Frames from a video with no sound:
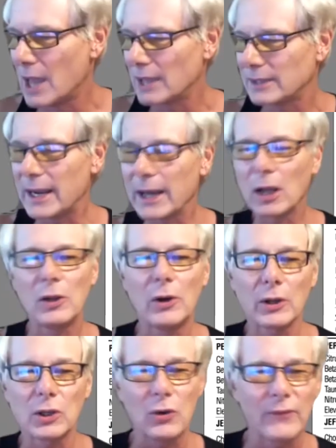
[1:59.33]
Take a
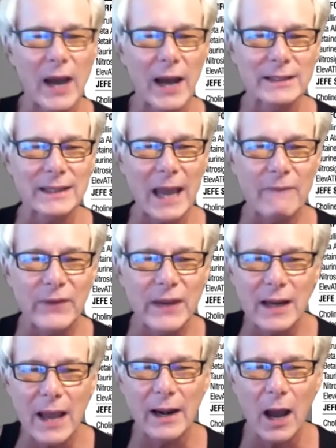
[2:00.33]
look. You've got
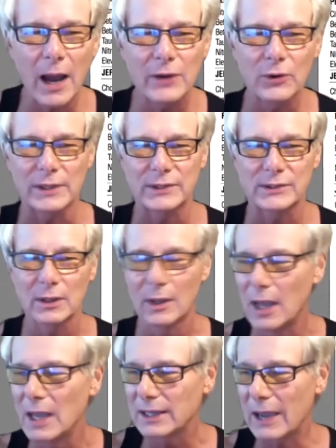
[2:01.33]
caffeine anhydrous.
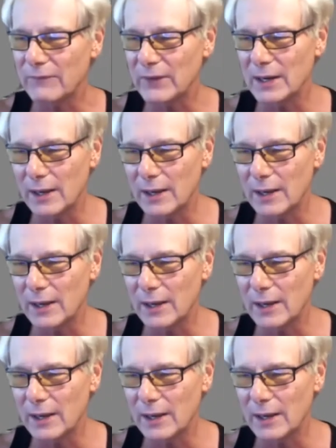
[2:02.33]
Caffeine